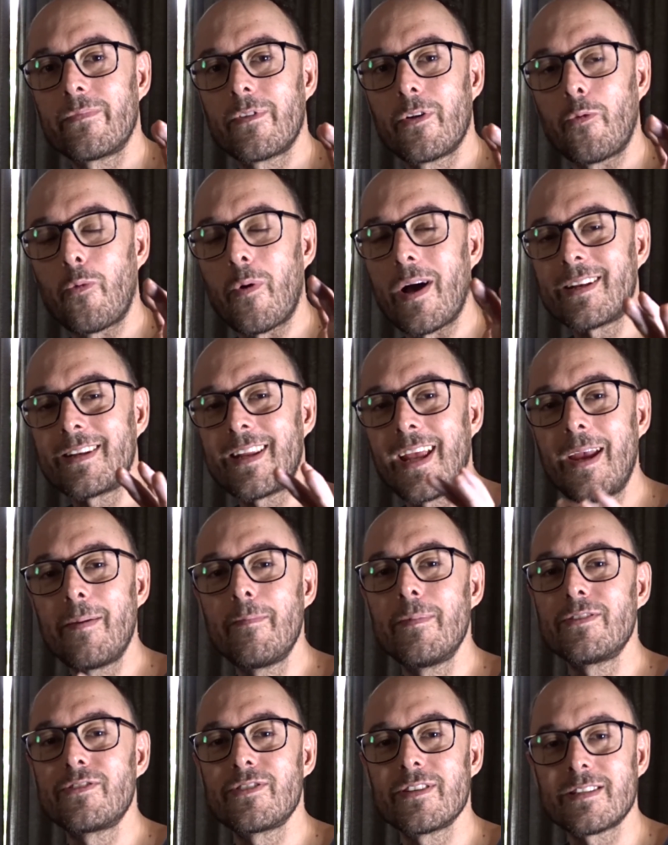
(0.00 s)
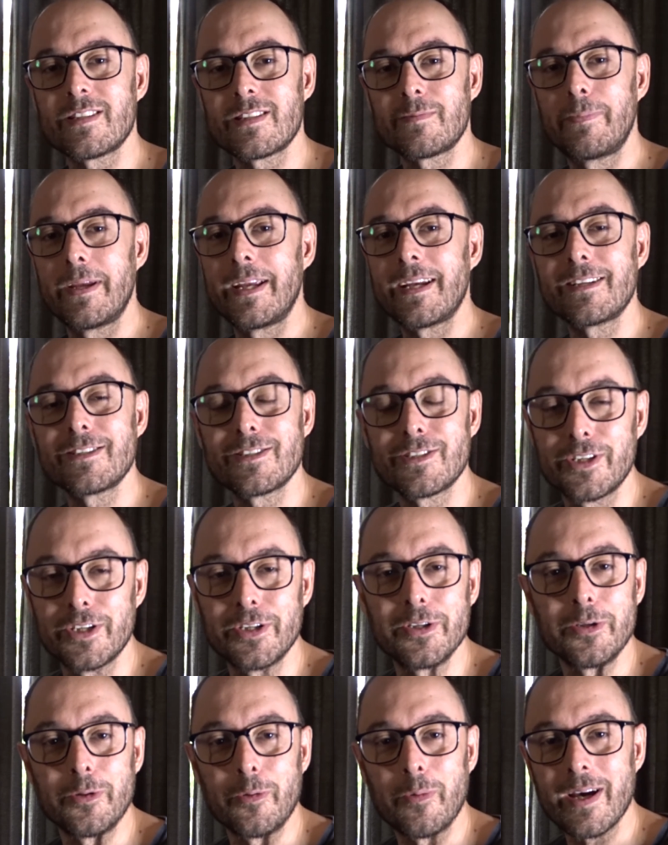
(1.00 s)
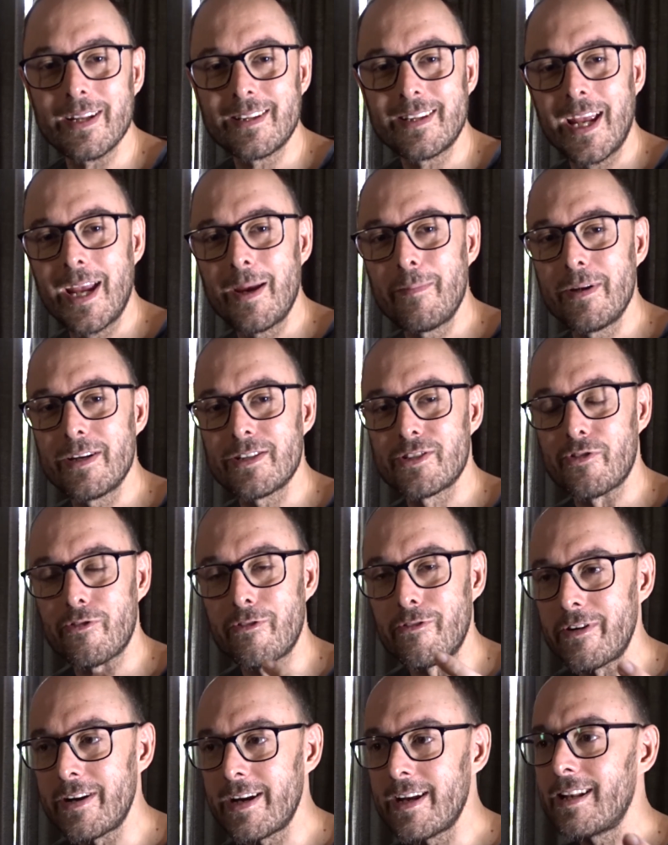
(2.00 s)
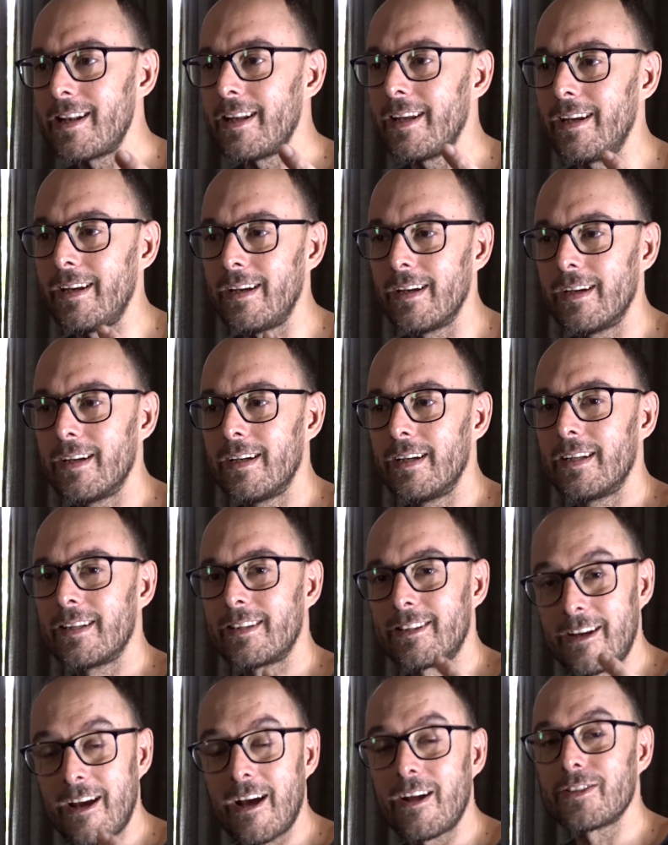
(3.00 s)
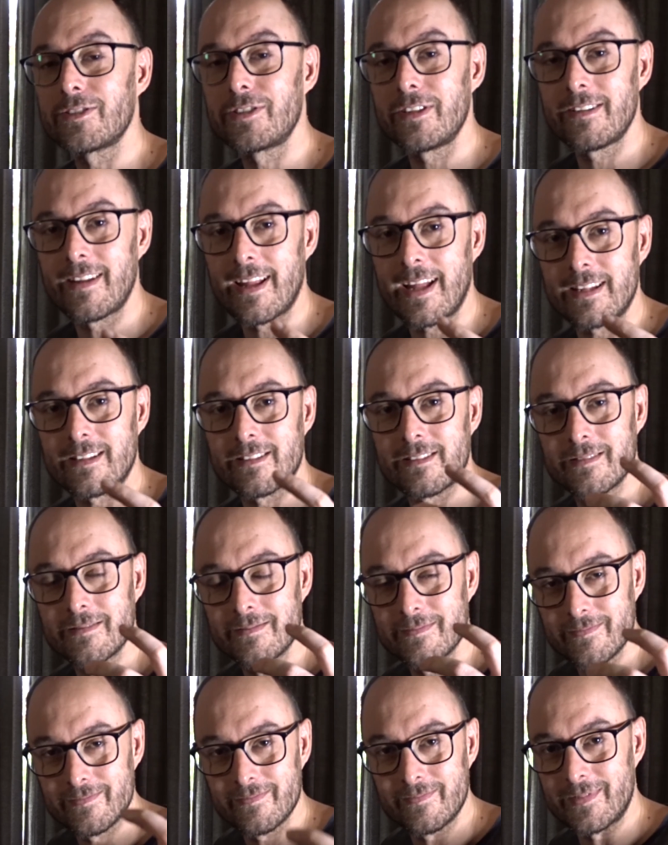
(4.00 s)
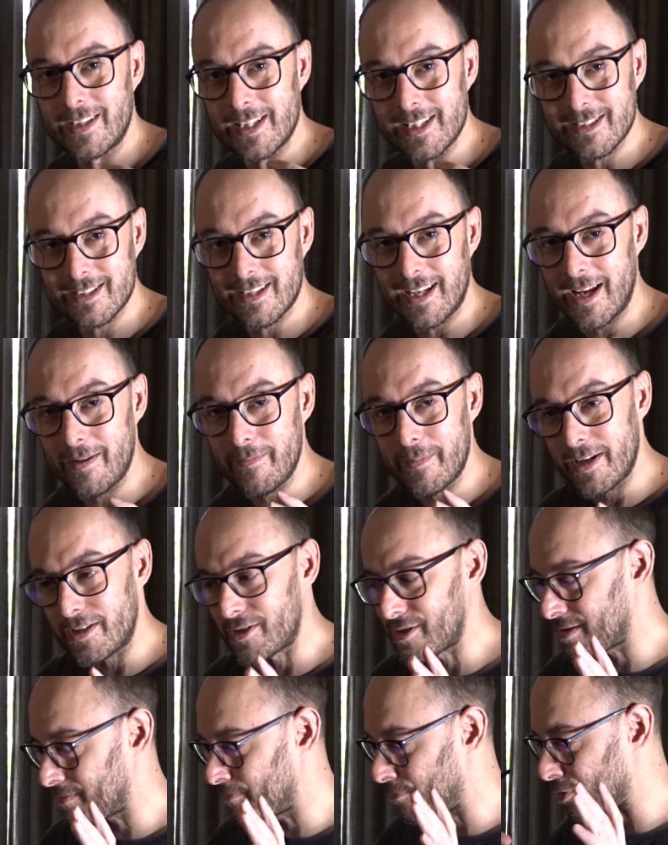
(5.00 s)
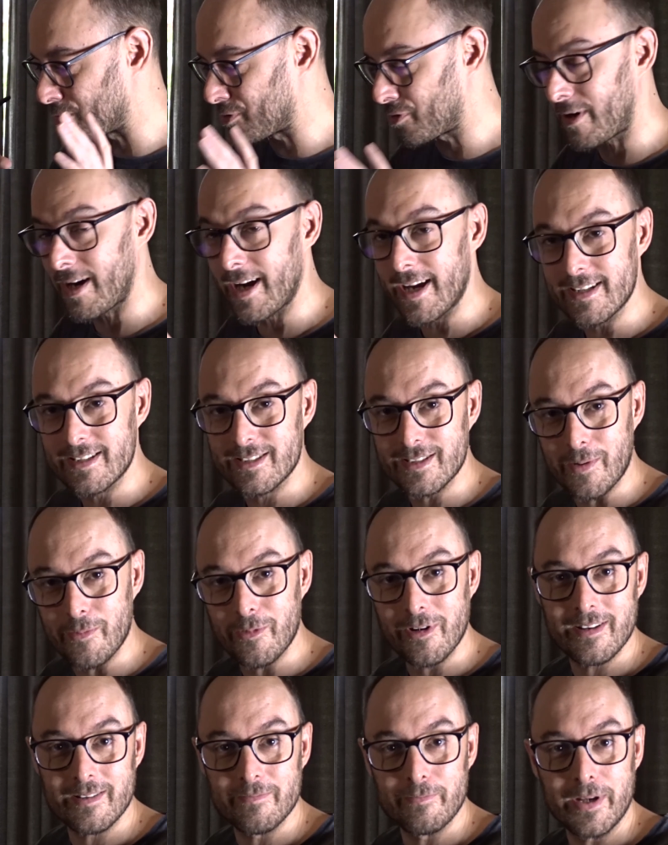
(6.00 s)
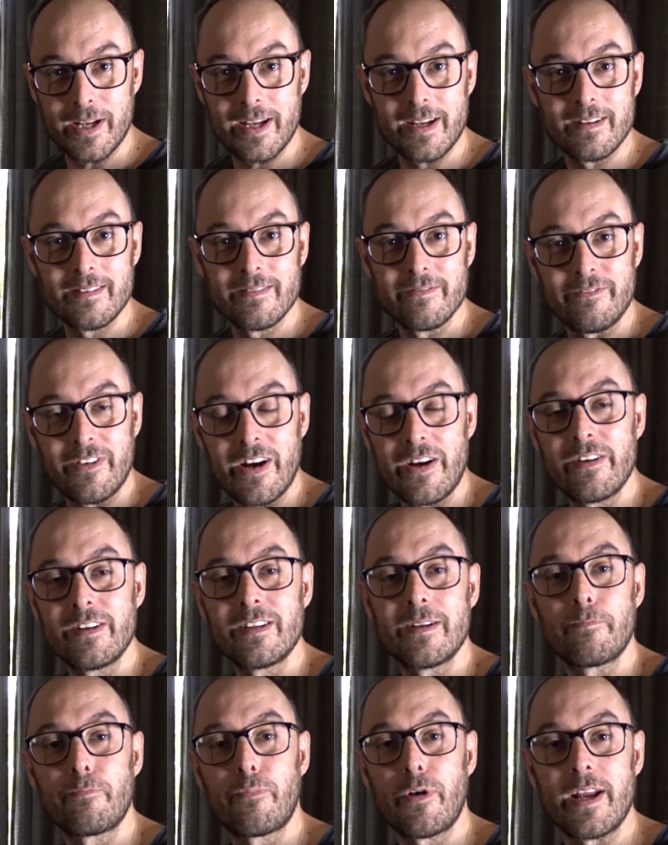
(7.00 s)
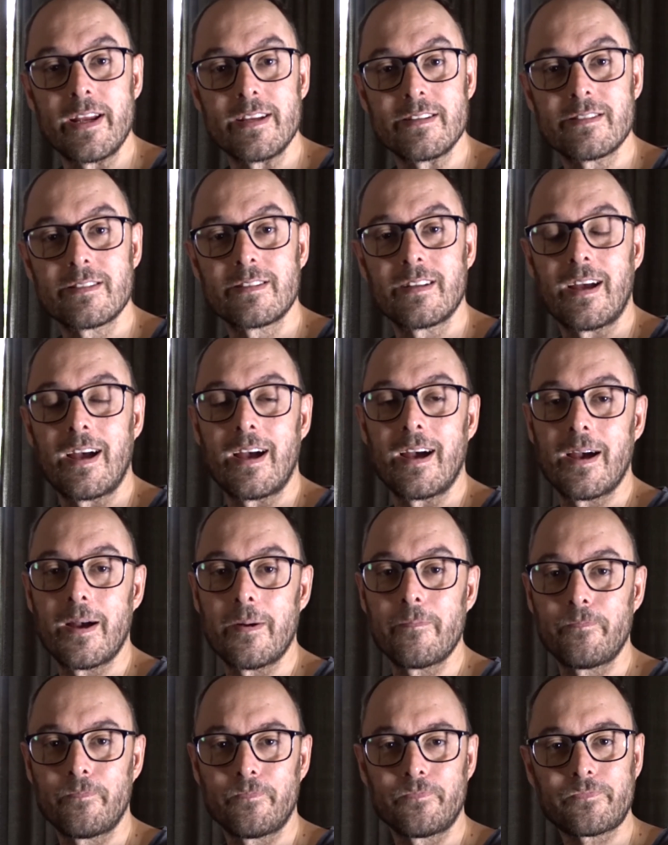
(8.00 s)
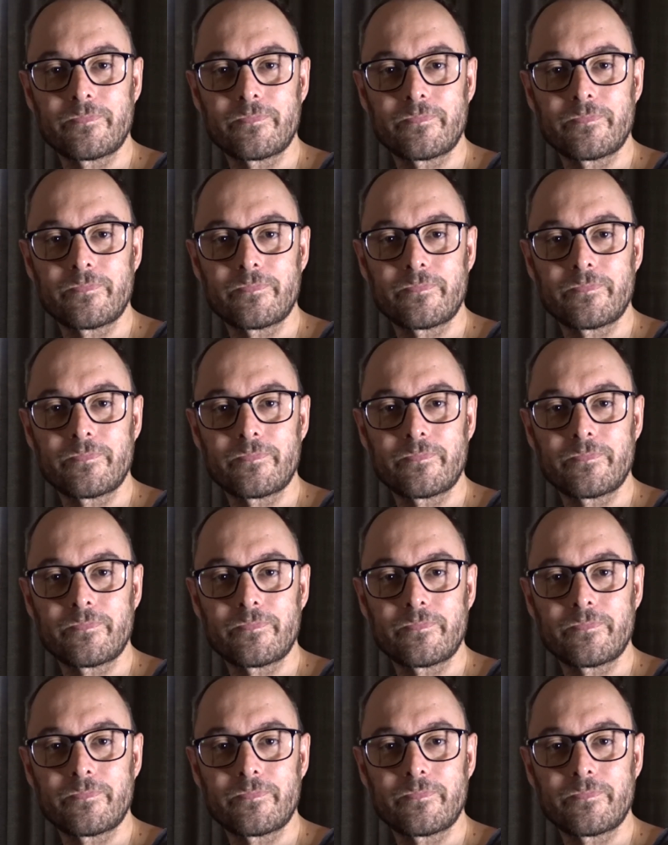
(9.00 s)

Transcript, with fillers: what images speaks to you, what image really tells you that this image portrays someone being very depressed, um,